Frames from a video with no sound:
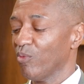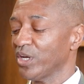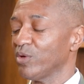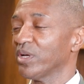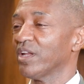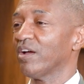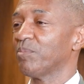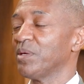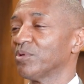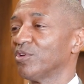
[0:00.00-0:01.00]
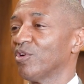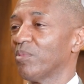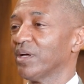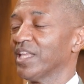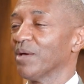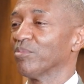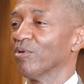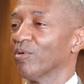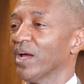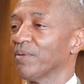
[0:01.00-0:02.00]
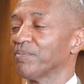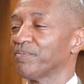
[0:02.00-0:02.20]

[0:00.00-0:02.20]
what do you want people to know about that program?